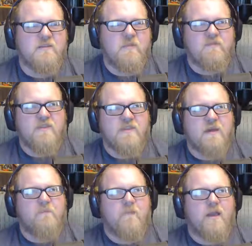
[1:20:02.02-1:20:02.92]
them off the
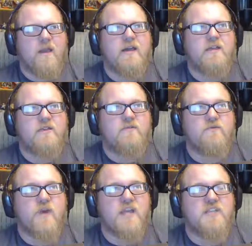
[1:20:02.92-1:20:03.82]
top of my head:
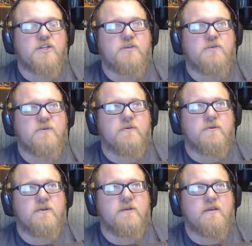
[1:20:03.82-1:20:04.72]
Raichu,
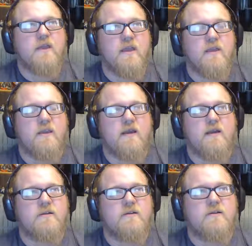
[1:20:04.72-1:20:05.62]

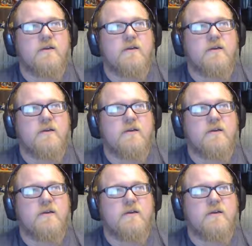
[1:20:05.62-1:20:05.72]
Gengar,